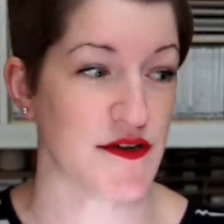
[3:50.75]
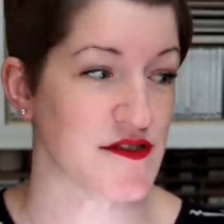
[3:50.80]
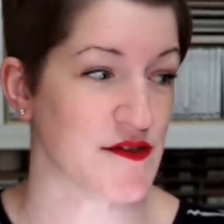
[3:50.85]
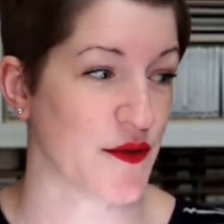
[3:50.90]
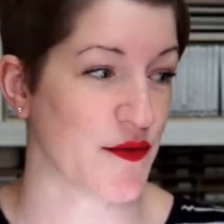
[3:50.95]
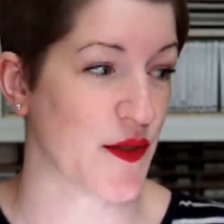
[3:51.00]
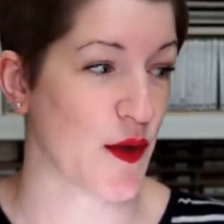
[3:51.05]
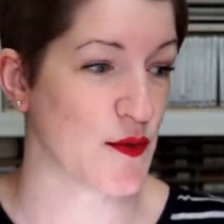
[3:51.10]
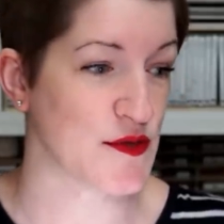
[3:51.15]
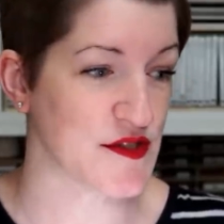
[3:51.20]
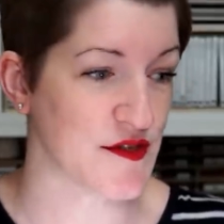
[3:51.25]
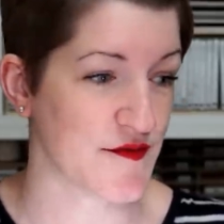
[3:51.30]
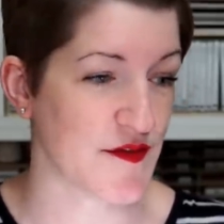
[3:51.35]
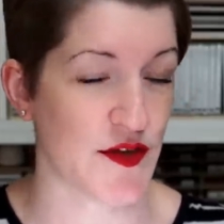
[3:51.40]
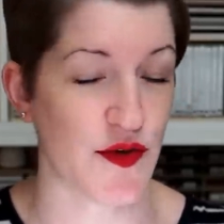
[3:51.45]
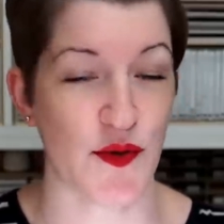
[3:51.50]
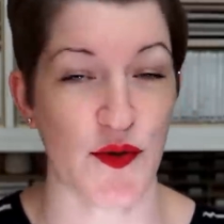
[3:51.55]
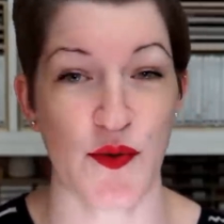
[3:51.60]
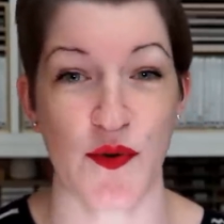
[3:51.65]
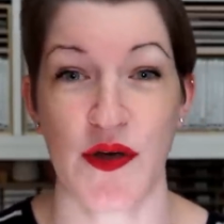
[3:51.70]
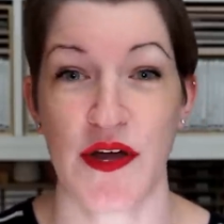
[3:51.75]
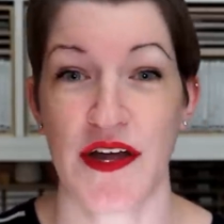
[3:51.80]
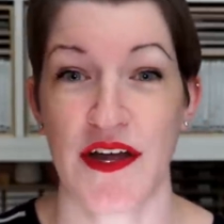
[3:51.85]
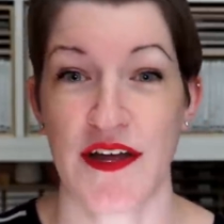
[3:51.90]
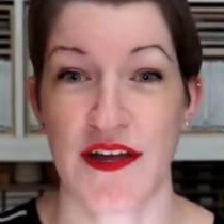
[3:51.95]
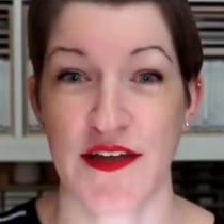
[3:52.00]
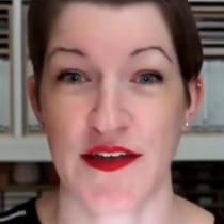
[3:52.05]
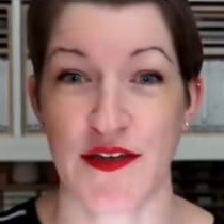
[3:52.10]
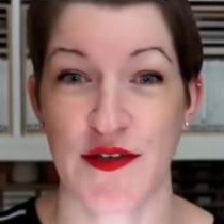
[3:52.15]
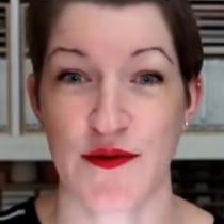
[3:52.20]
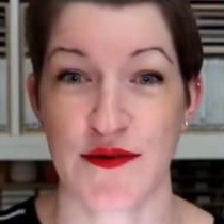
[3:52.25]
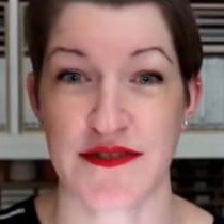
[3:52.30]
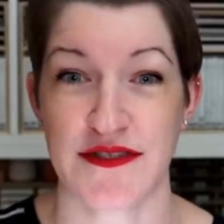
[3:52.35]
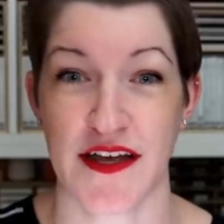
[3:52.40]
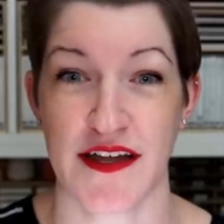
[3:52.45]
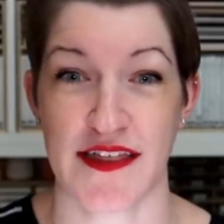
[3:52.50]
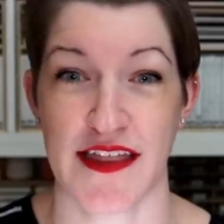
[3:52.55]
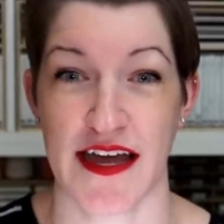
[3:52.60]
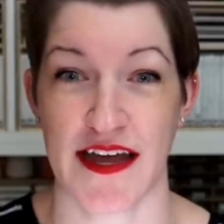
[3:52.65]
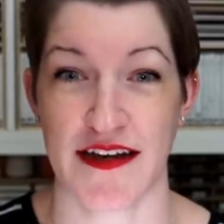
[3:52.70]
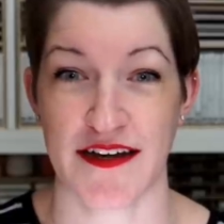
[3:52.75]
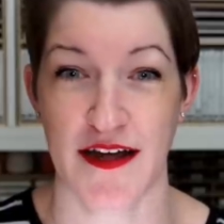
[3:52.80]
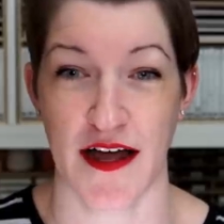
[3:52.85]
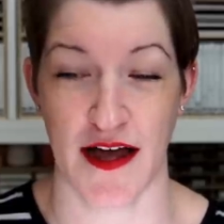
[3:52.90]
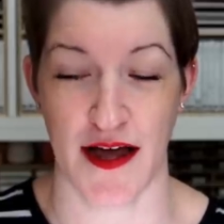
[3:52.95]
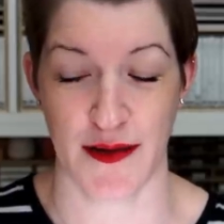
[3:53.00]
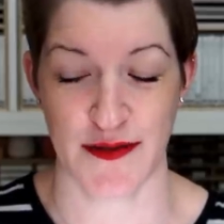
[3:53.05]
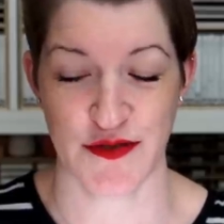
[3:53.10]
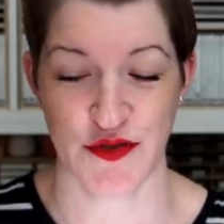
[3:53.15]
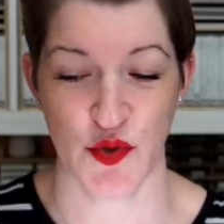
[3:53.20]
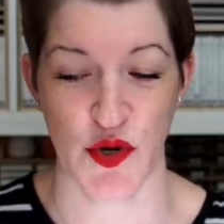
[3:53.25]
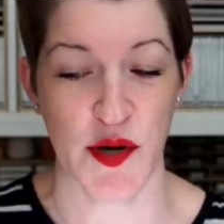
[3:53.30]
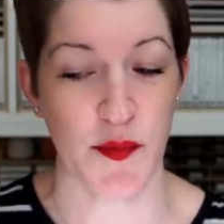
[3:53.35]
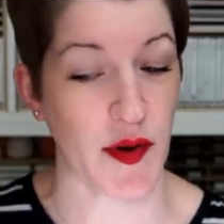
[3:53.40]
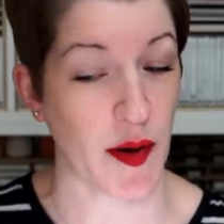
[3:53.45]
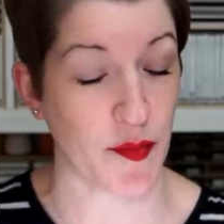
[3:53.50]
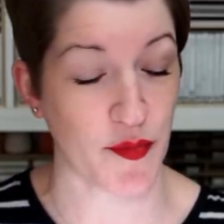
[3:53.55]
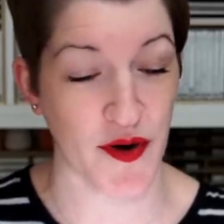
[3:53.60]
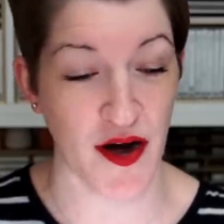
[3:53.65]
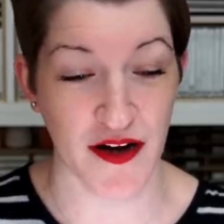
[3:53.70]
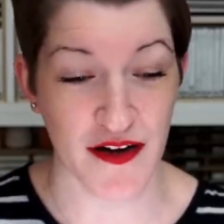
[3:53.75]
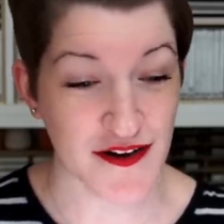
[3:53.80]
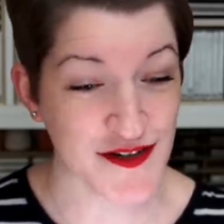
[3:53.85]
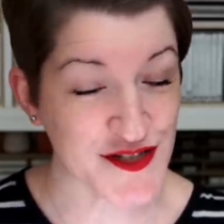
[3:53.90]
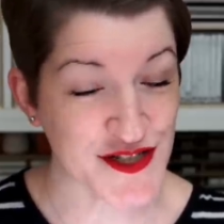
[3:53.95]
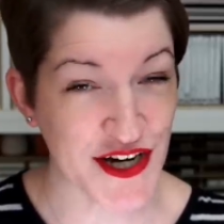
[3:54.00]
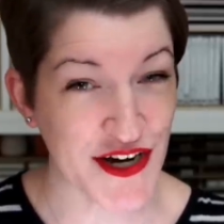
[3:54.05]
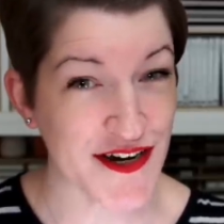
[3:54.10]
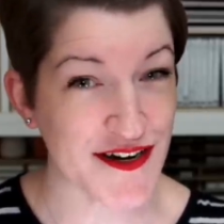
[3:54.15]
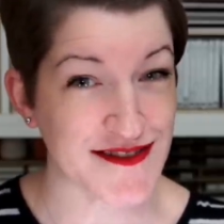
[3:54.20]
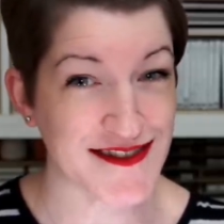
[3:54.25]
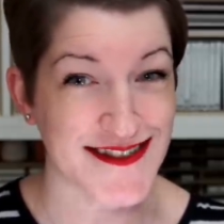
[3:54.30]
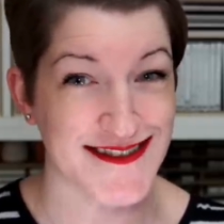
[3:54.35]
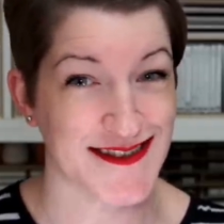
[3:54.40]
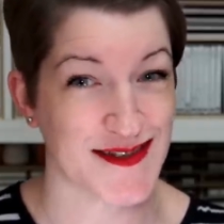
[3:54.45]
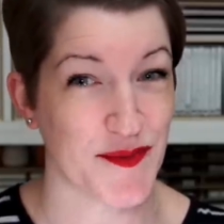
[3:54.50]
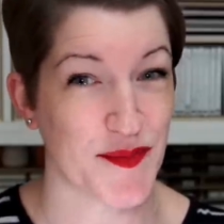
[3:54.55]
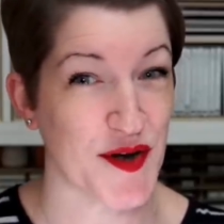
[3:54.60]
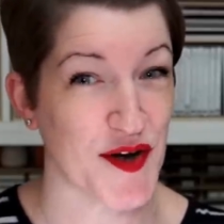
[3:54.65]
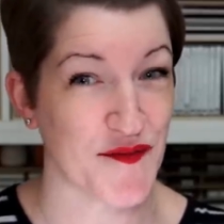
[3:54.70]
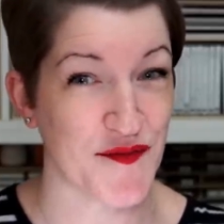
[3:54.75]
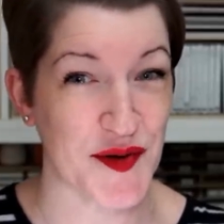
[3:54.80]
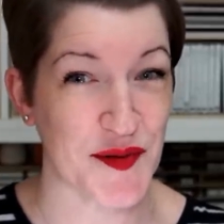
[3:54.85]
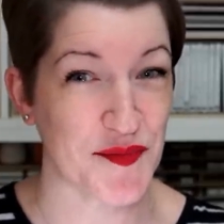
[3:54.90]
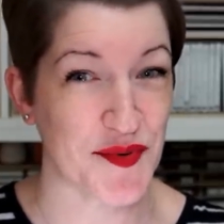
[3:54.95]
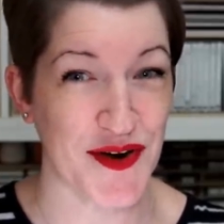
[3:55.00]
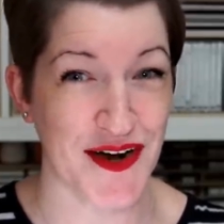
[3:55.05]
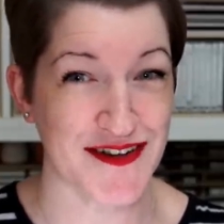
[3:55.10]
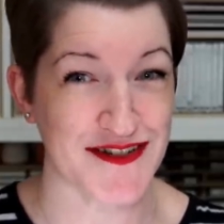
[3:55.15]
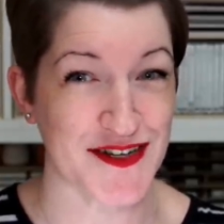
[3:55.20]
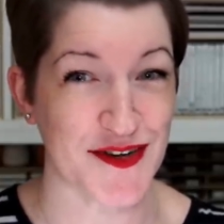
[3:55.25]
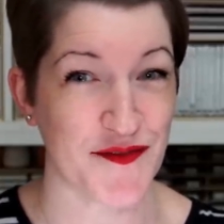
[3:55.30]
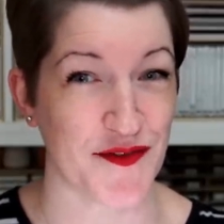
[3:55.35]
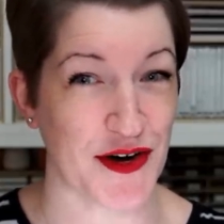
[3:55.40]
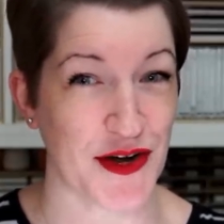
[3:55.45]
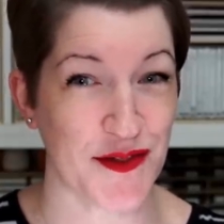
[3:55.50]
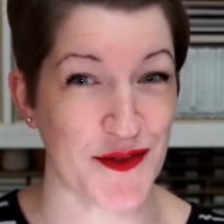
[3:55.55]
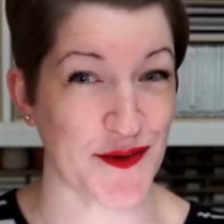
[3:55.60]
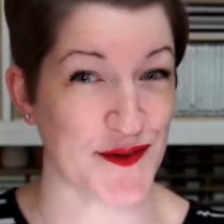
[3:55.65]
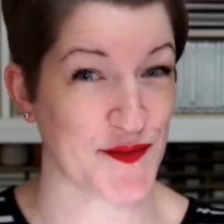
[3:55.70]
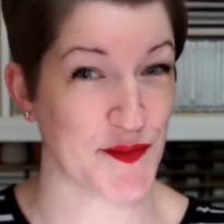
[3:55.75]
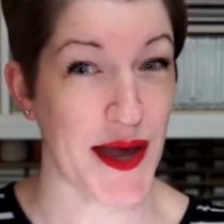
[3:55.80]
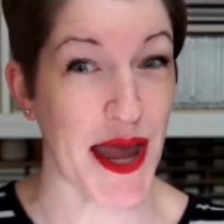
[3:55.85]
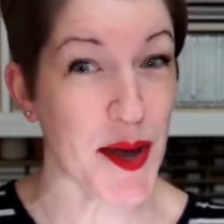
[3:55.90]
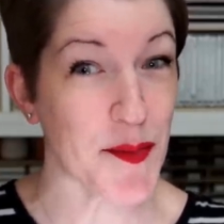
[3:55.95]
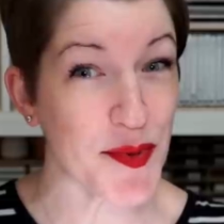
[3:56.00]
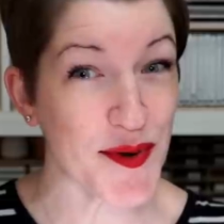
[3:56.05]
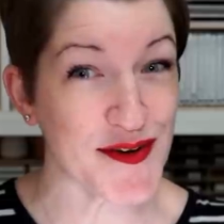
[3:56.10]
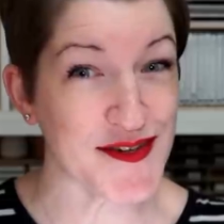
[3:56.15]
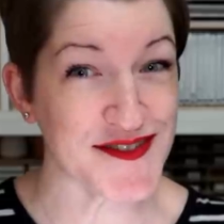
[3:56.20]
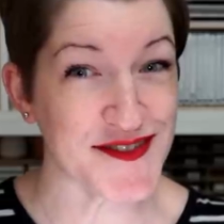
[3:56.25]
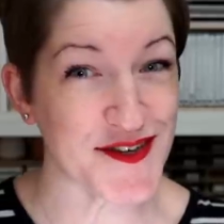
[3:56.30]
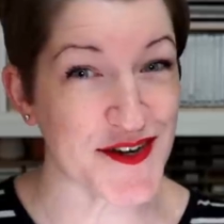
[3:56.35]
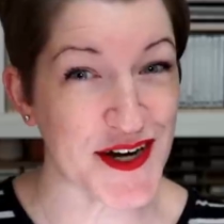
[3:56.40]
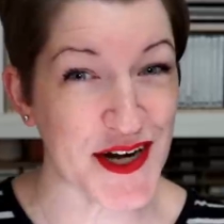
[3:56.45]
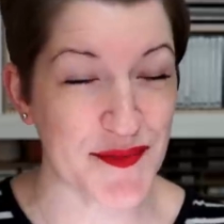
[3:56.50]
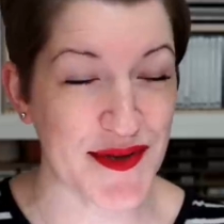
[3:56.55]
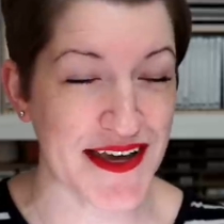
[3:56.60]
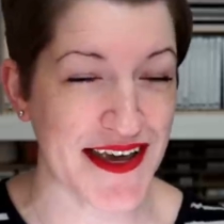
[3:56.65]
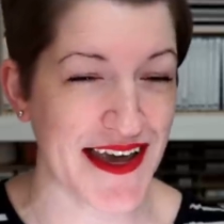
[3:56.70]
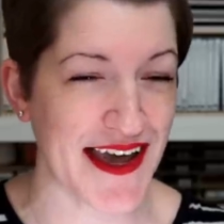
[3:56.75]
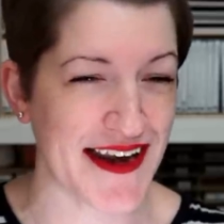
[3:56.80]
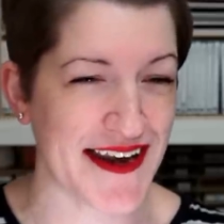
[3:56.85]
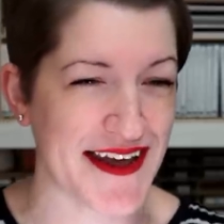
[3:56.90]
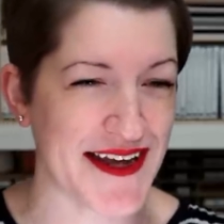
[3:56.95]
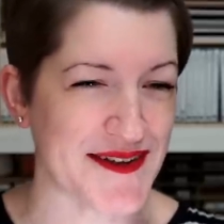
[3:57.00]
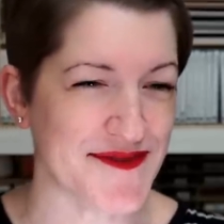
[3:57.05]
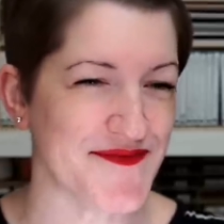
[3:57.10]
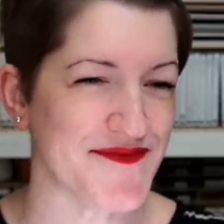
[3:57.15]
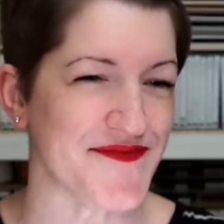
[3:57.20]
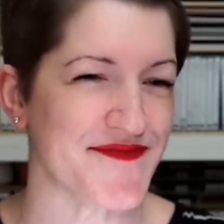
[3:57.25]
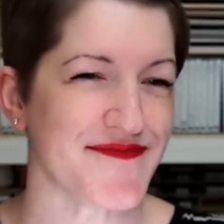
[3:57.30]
So those of you use that uh, join my product shares, this is the perfect project for all those papers you're going to be getting.